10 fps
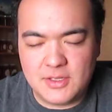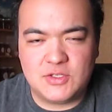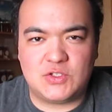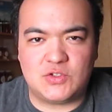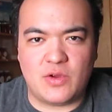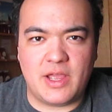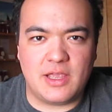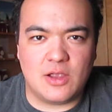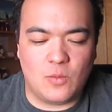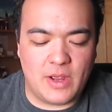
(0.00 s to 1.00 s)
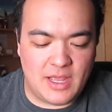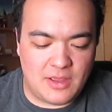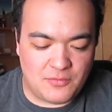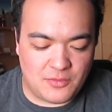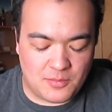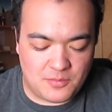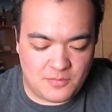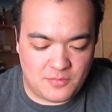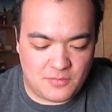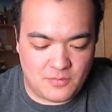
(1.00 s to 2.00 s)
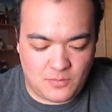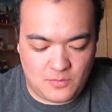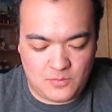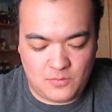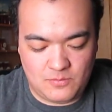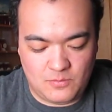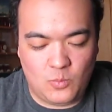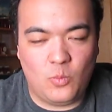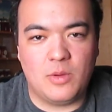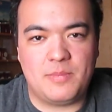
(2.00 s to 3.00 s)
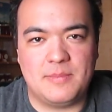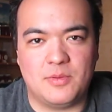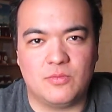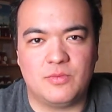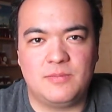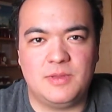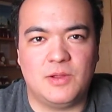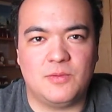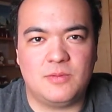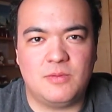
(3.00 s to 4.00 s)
straying away from what people, you know,